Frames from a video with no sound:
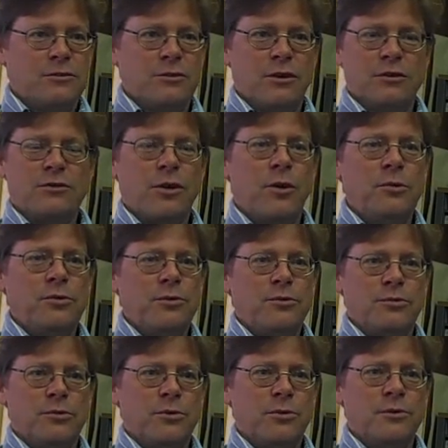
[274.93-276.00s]
a totally
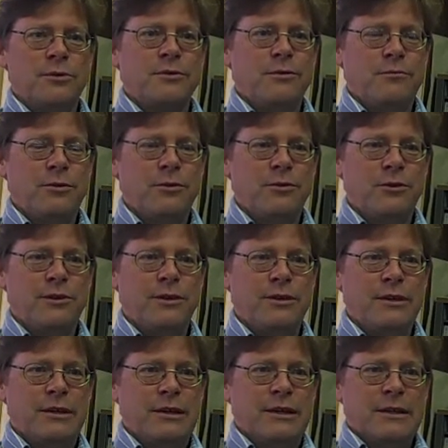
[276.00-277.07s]
rural community,
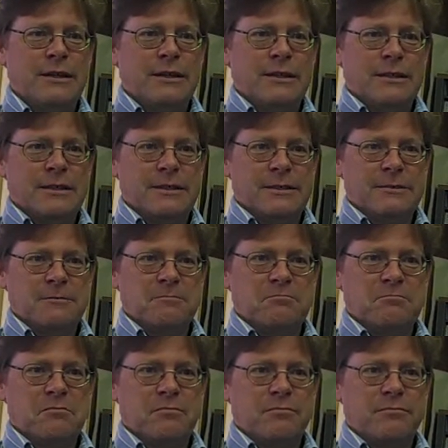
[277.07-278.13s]

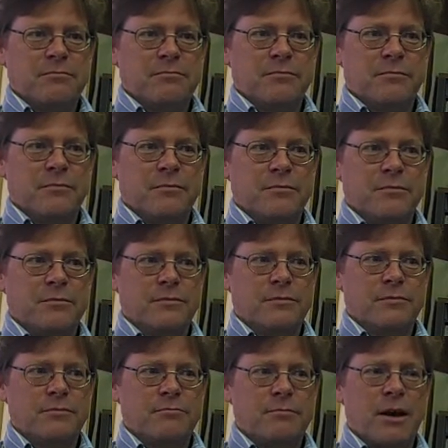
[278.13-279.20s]

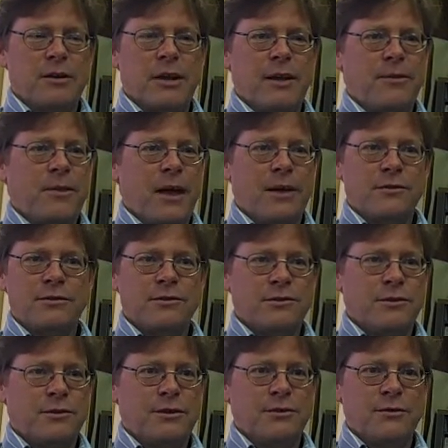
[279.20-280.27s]
about 8,000
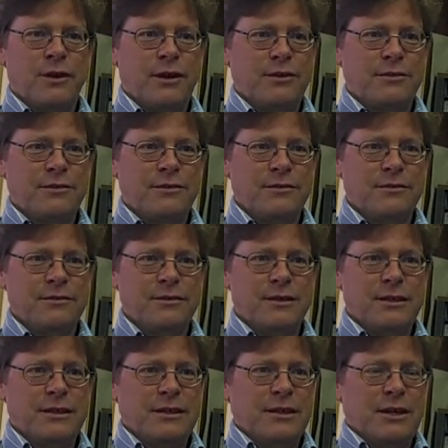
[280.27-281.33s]
circulation.
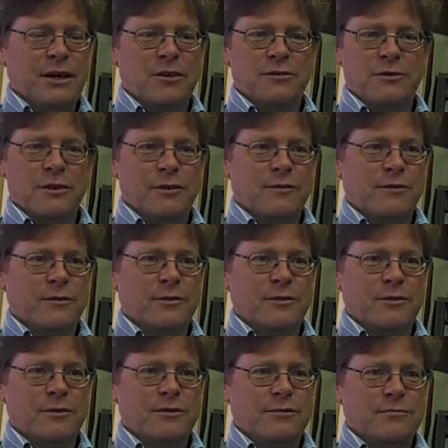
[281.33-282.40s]
I was there
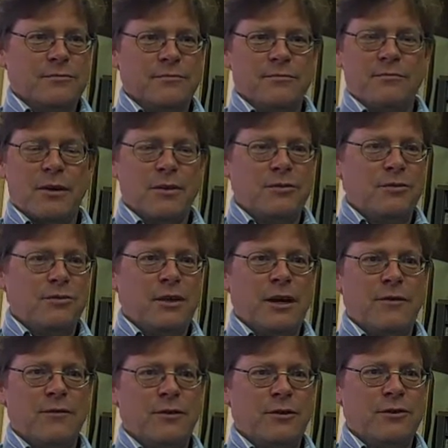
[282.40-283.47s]
for about
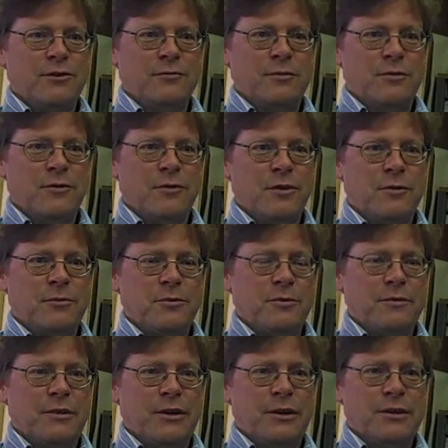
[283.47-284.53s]
2.5 years before I
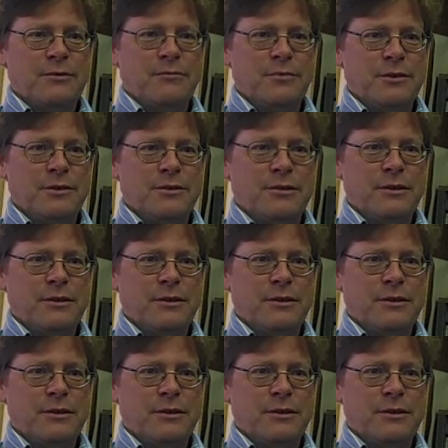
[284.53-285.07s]
moved on, but